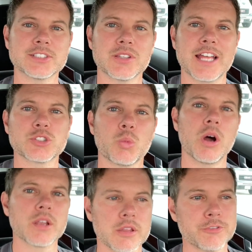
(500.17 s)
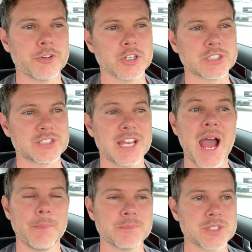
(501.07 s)
So that's one of the first
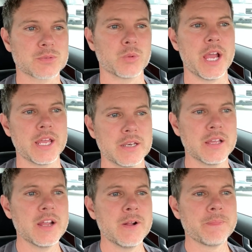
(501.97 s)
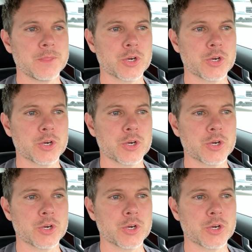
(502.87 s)
steps when